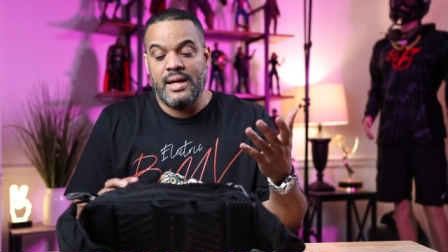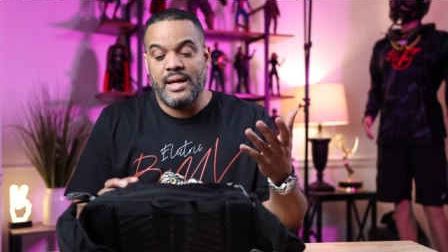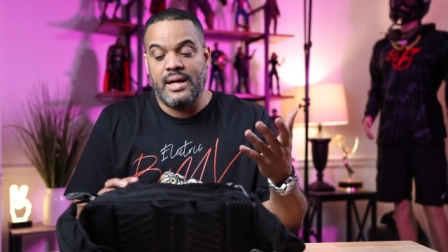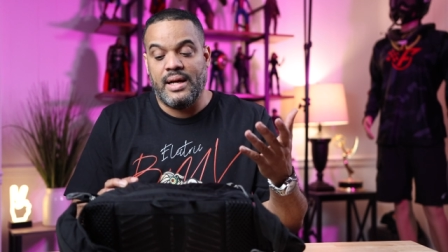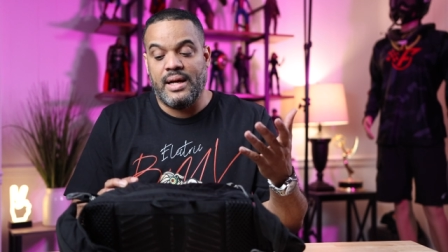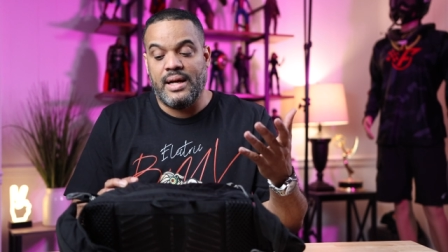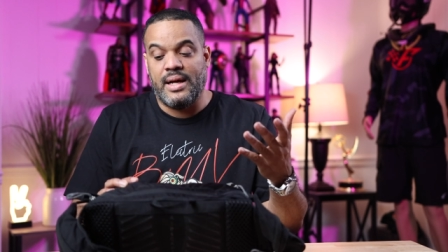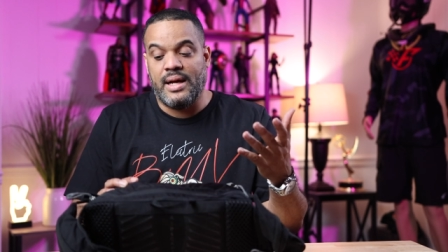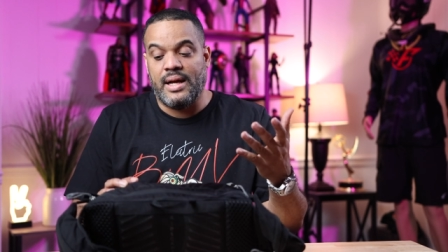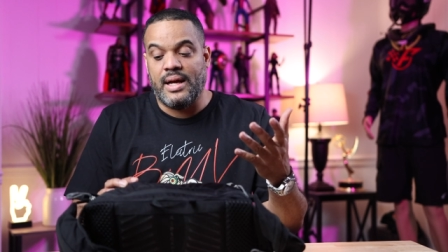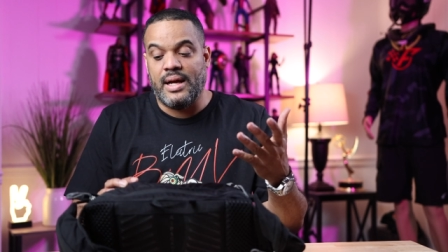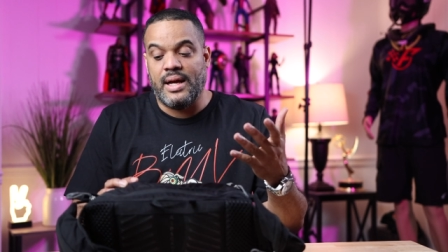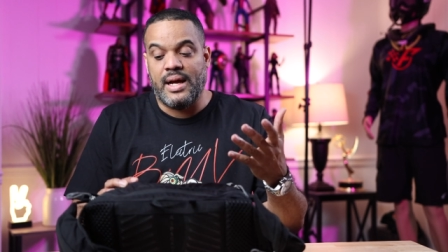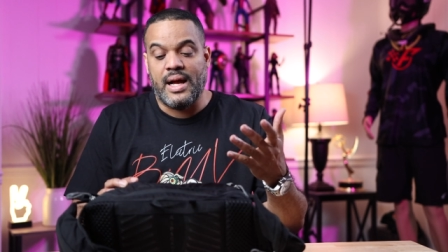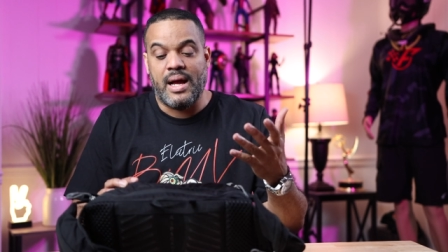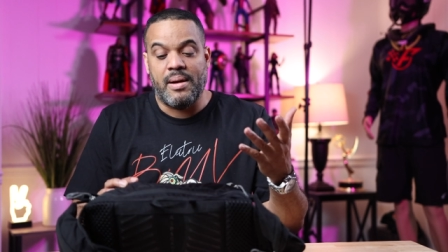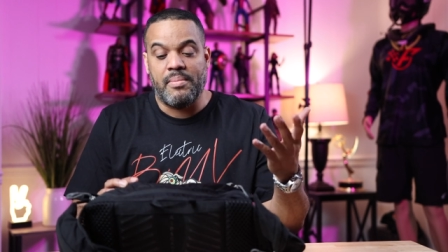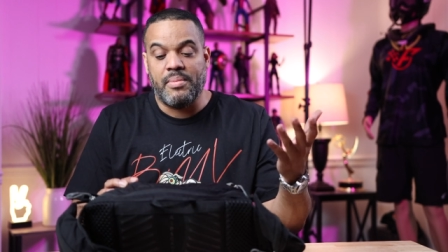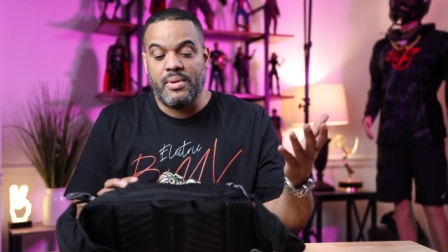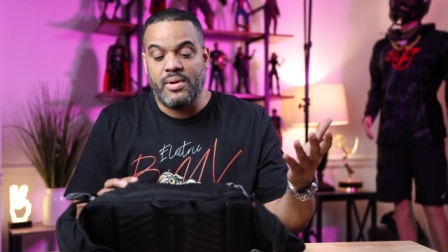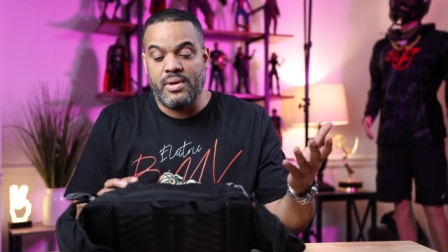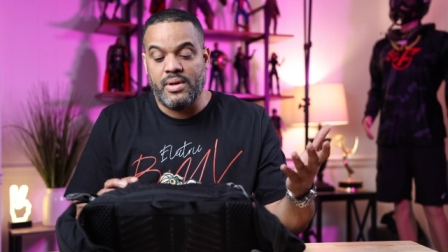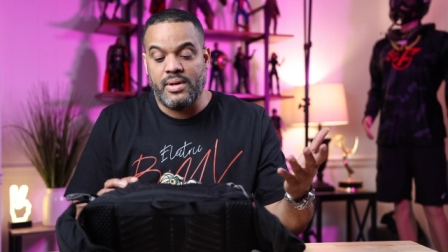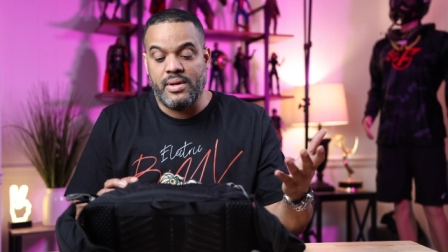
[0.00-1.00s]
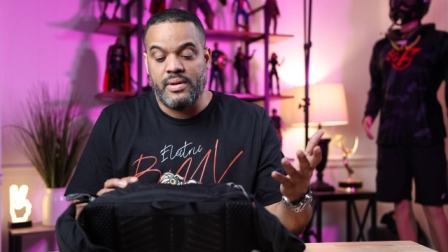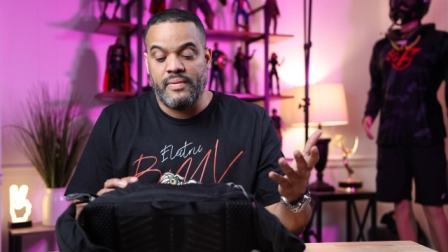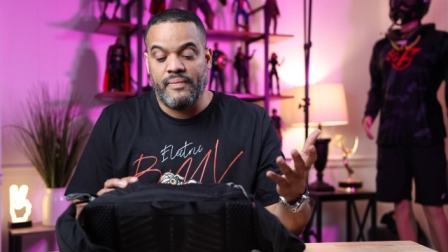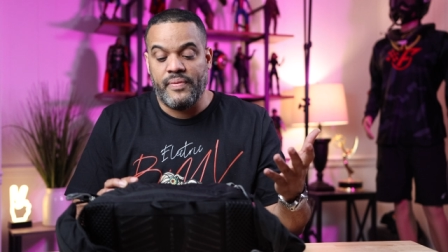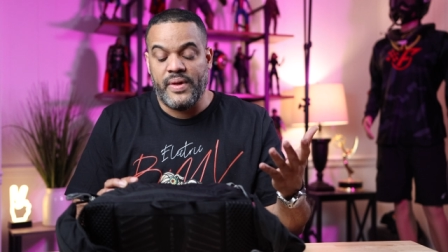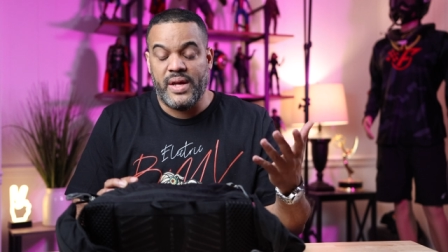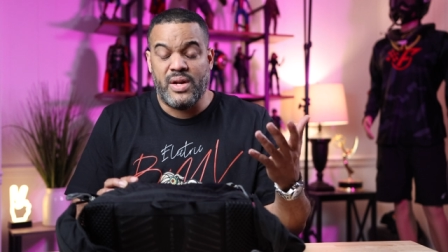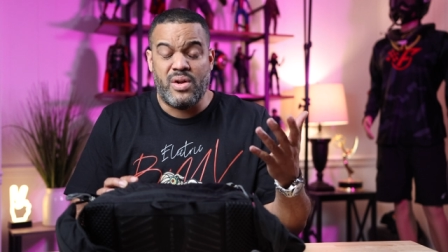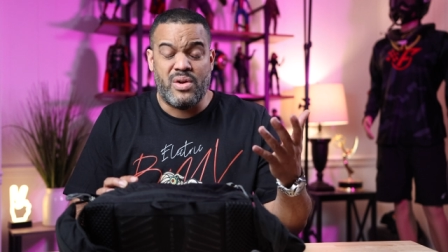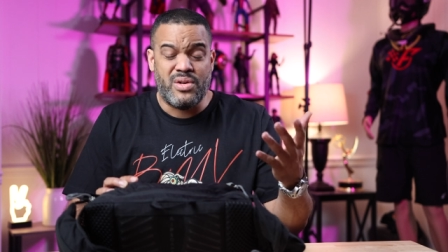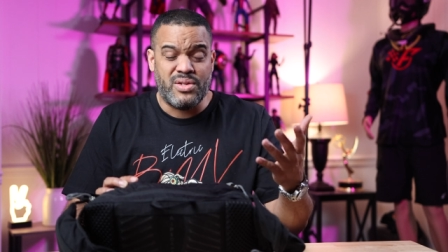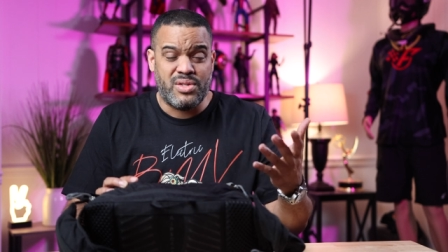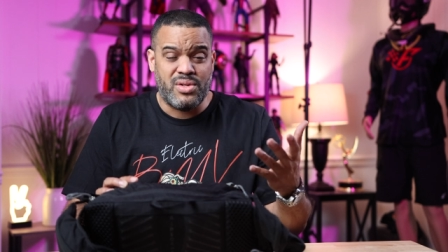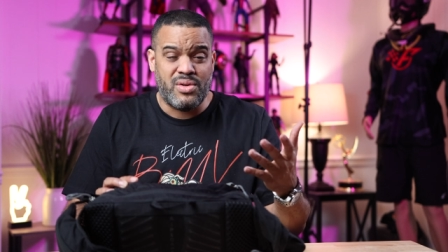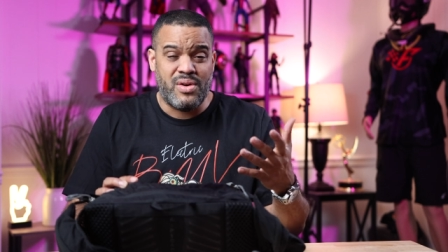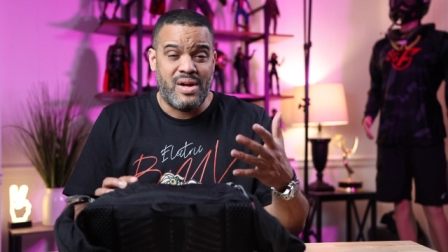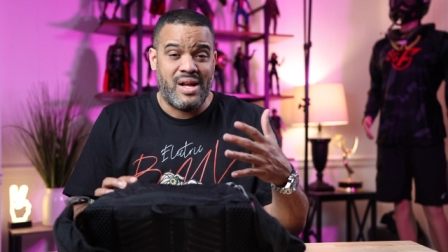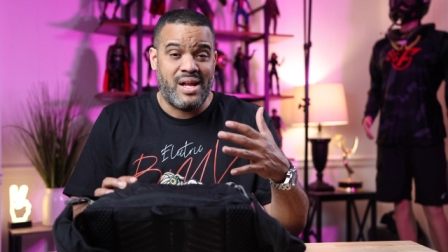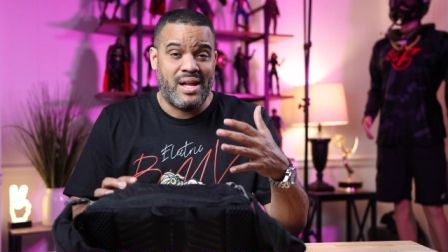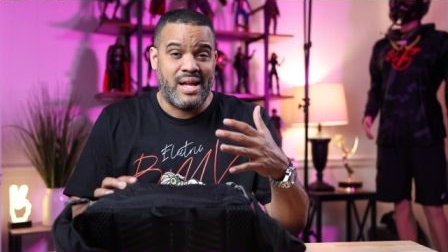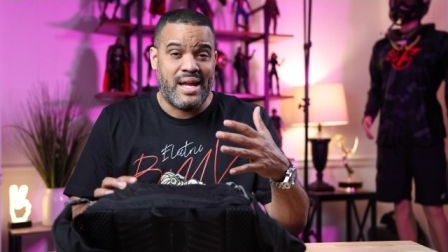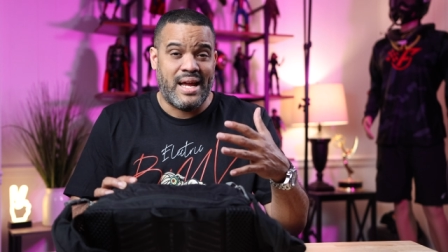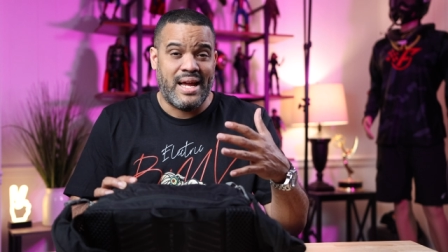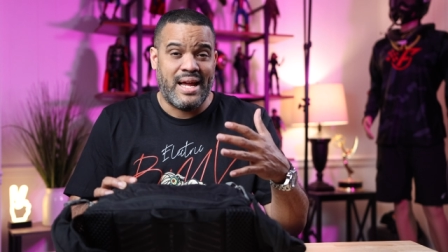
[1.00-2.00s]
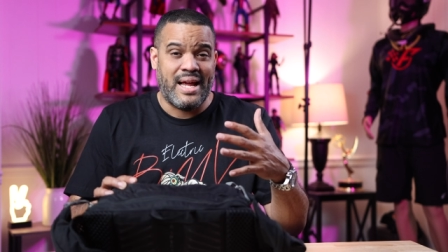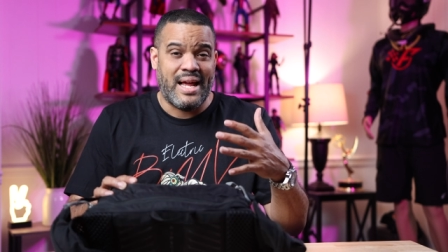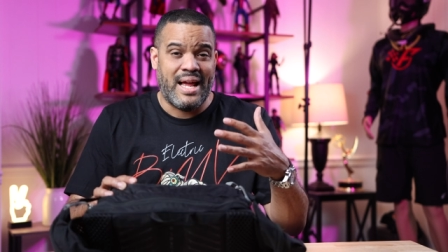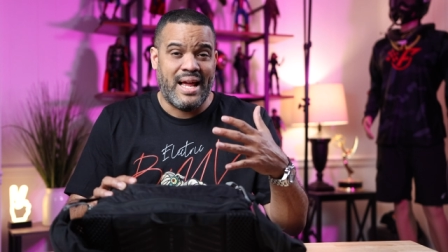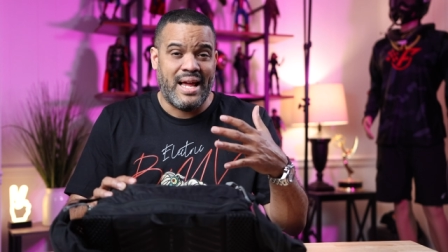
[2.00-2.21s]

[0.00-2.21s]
Uh, I'm good. And also, I,